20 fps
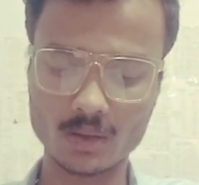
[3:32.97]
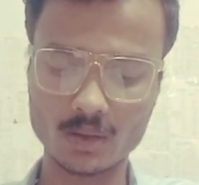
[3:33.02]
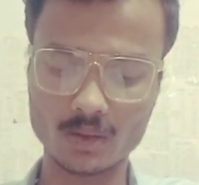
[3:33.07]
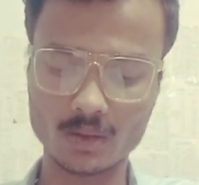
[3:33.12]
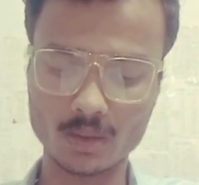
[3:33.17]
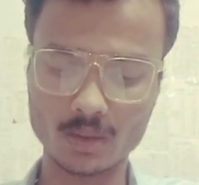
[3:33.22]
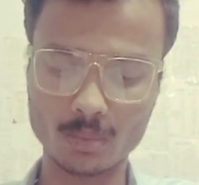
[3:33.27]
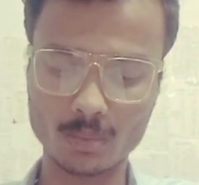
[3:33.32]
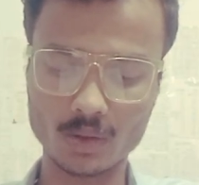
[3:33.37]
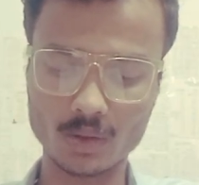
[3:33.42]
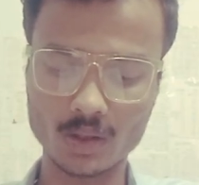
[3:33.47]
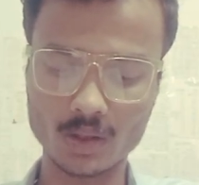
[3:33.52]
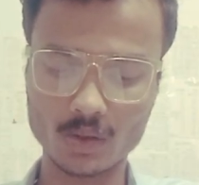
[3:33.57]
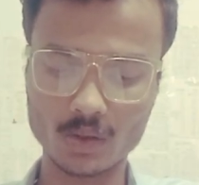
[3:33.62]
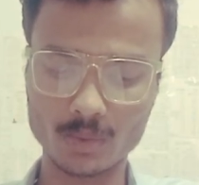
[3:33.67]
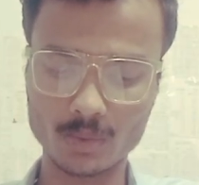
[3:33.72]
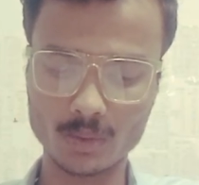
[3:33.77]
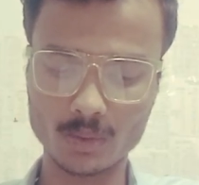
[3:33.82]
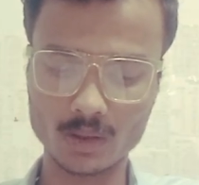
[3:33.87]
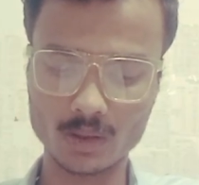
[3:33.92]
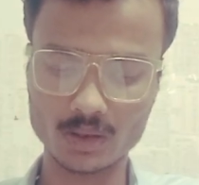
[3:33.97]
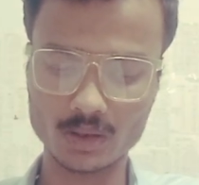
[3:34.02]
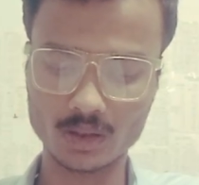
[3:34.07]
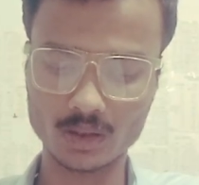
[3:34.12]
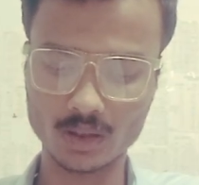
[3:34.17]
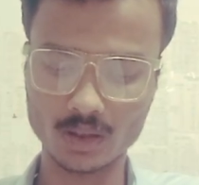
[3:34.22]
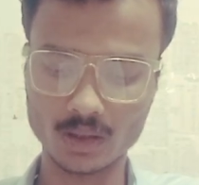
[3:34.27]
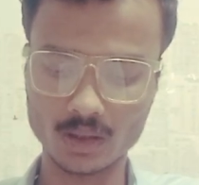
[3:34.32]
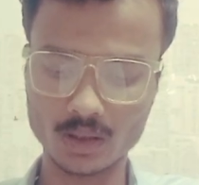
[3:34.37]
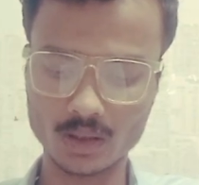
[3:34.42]
on the border of US and
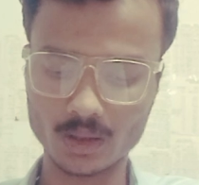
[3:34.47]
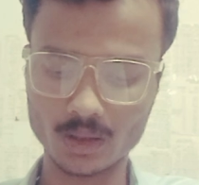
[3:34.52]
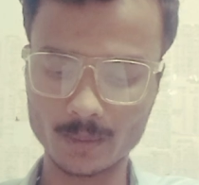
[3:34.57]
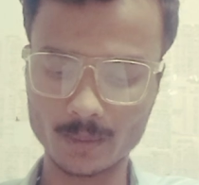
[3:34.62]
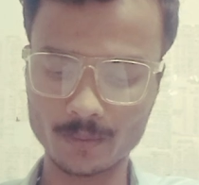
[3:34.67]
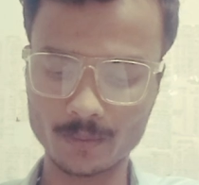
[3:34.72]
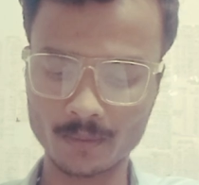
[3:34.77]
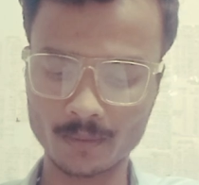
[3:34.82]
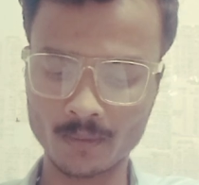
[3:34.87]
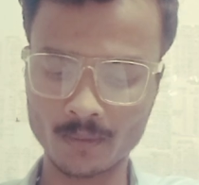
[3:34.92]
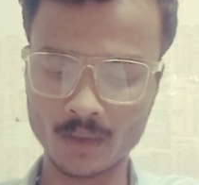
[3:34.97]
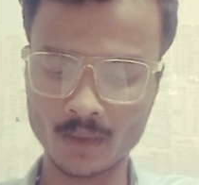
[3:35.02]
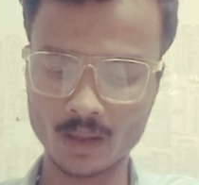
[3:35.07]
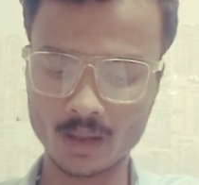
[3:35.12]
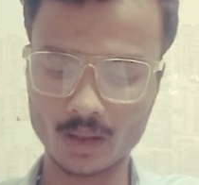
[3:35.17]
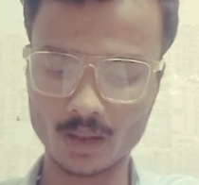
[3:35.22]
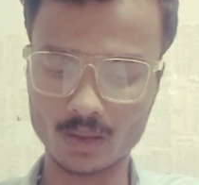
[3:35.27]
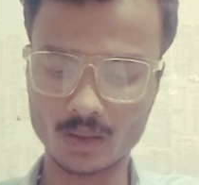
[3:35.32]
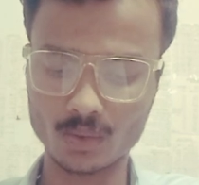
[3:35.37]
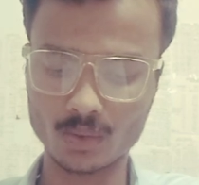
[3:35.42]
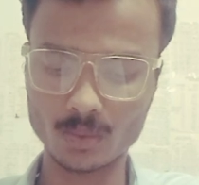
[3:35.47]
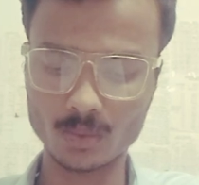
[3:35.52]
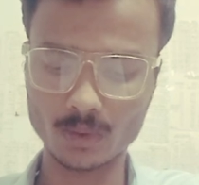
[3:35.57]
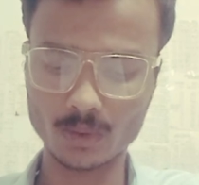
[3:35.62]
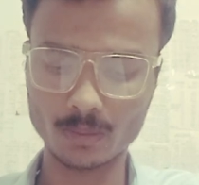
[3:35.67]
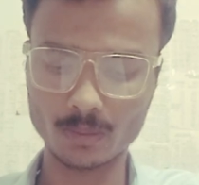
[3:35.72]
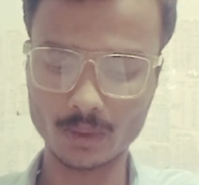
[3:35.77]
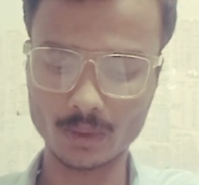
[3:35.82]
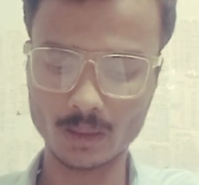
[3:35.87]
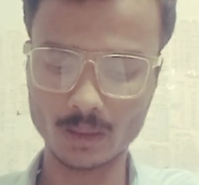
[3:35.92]
Canada. A group
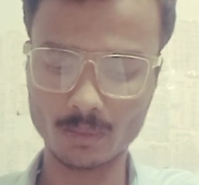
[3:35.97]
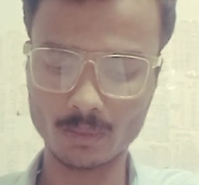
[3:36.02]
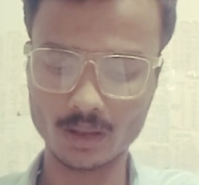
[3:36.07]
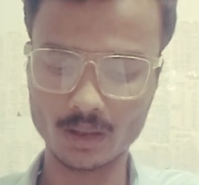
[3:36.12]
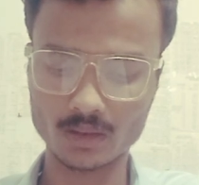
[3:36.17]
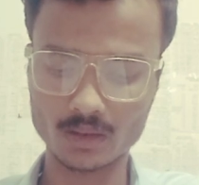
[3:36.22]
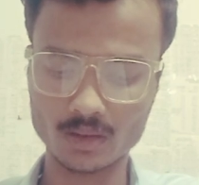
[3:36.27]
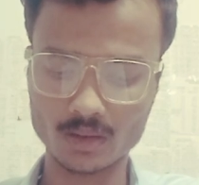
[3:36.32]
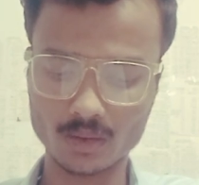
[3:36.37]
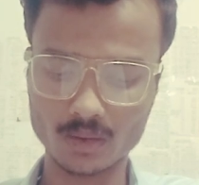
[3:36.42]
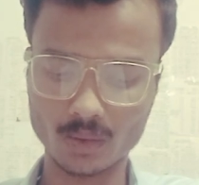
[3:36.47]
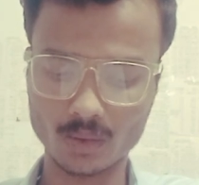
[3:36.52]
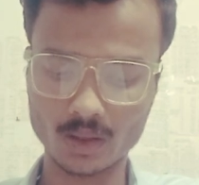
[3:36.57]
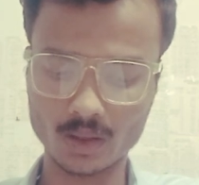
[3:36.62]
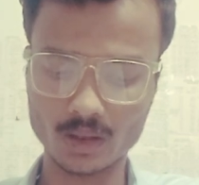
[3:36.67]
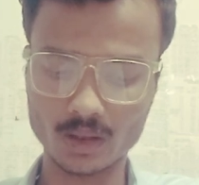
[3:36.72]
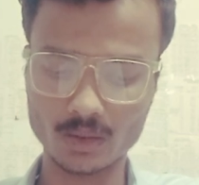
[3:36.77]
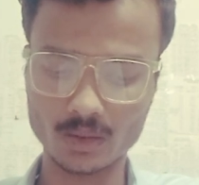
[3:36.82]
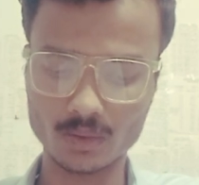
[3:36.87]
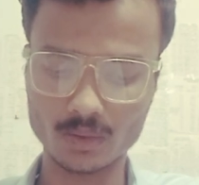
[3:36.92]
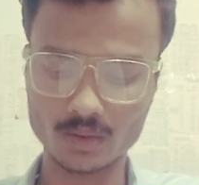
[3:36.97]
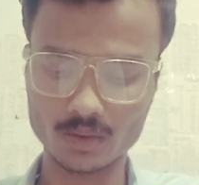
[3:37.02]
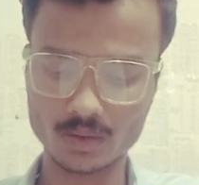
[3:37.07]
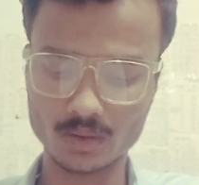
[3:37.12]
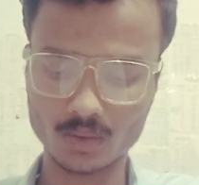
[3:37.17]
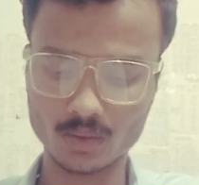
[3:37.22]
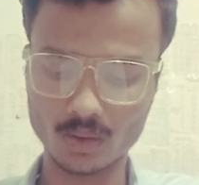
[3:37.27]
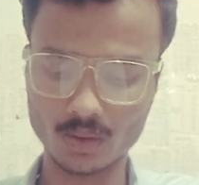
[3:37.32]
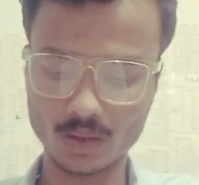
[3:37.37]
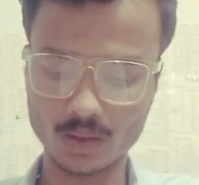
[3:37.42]
of 5 lakes is located which is
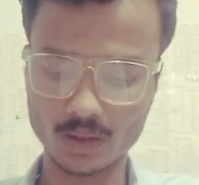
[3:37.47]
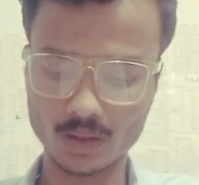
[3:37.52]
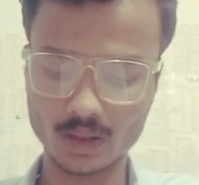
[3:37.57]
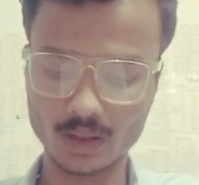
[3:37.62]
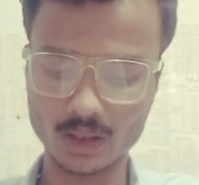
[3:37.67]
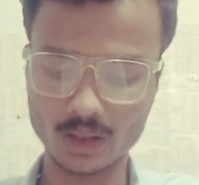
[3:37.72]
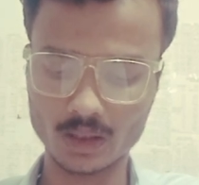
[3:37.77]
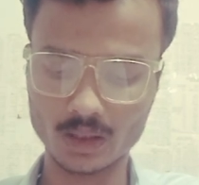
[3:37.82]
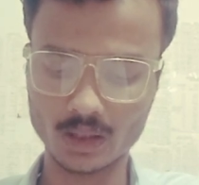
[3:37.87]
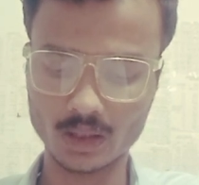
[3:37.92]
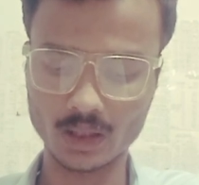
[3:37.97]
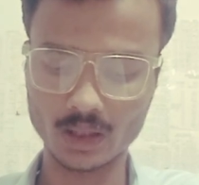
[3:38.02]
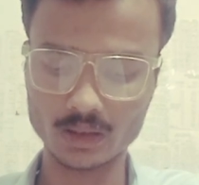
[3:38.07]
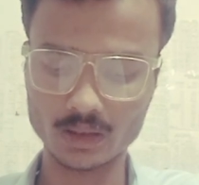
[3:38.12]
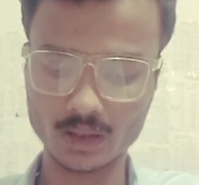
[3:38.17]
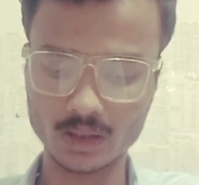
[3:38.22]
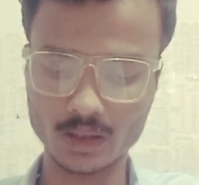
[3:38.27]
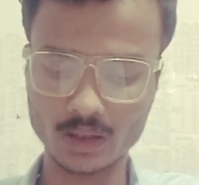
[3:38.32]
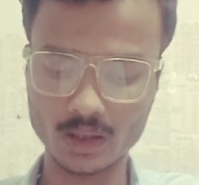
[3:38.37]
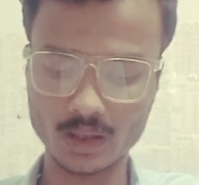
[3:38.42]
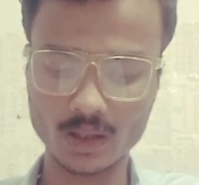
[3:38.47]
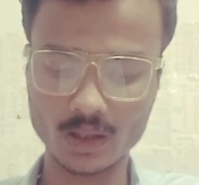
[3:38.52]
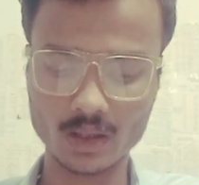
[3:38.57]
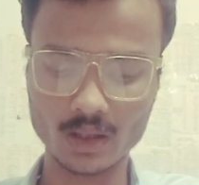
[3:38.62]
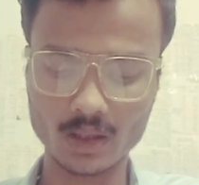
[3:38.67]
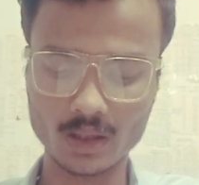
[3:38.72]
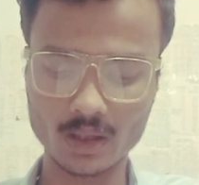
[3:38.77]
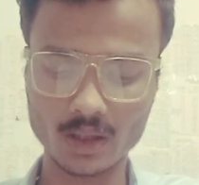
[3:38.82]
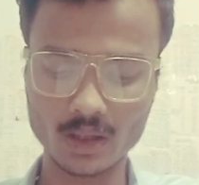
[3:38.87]
called the Great Lakes area.